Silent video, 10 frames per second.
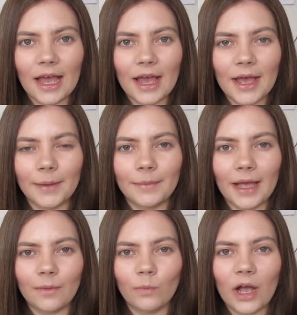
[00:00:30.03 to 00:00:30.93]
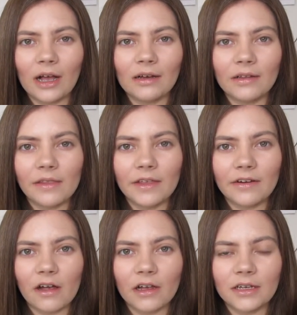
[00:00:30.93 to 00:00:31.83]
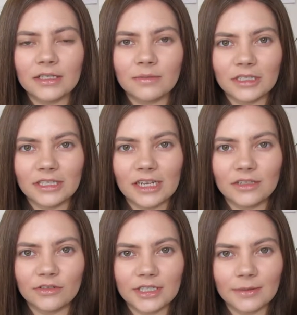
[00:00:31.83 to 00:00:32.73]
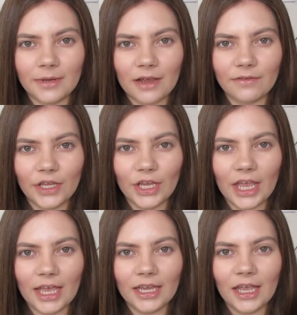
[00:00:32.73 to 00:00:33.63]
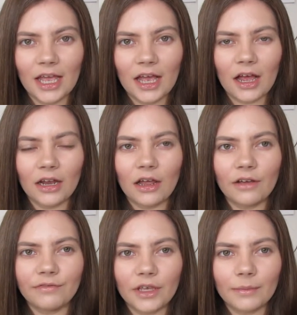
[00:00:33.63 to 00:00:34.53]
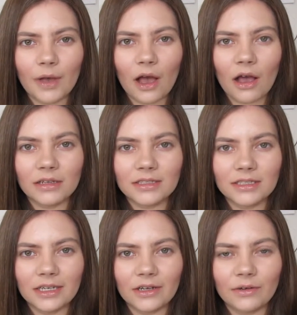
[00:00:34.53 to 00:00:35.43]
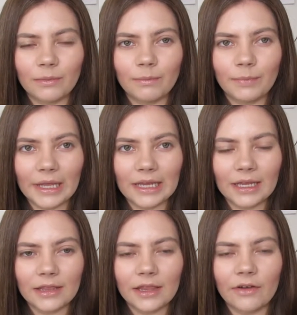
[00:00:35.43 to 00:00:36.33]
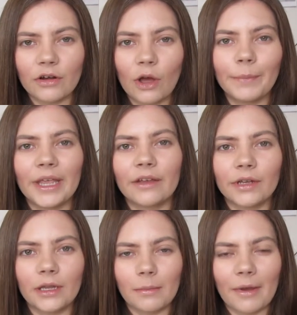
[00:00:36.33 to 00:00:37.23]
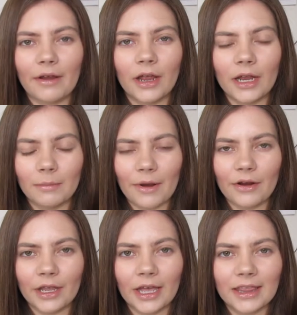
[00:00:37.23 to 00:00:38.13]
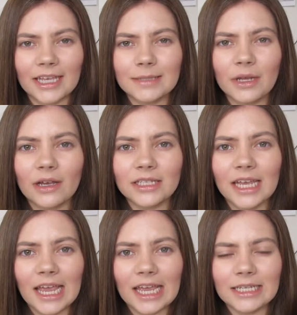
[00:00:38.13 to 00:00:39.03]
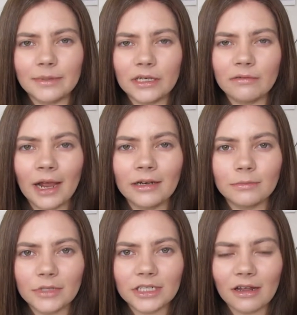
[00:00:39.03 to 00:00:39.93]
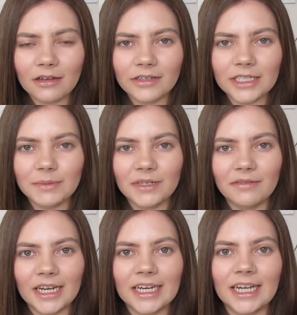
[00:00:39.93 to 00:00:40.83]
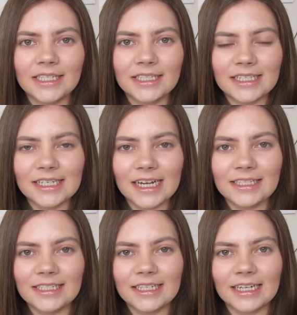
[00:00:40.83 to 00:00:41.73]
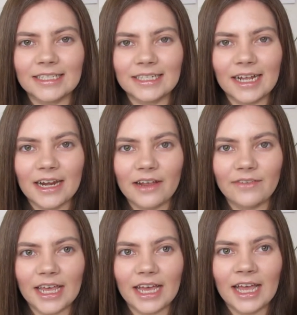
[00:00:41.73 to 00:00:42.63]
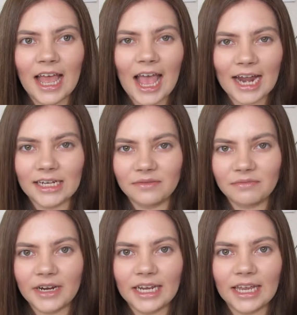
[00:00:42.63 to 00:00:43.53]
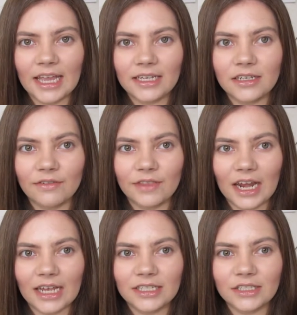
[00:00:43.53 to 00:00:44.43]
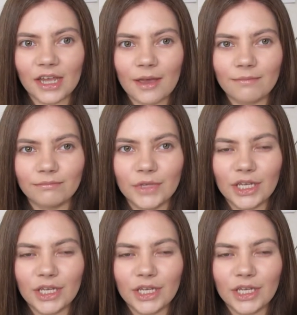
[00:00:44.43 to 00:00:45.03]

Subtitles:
And while there are some success stories coming out of the UK, a lot of them are still they're a lot bigger in America, and that's because it's been around much longer. It's been around since 1999 over there, and it's really kicked off in the last 2-3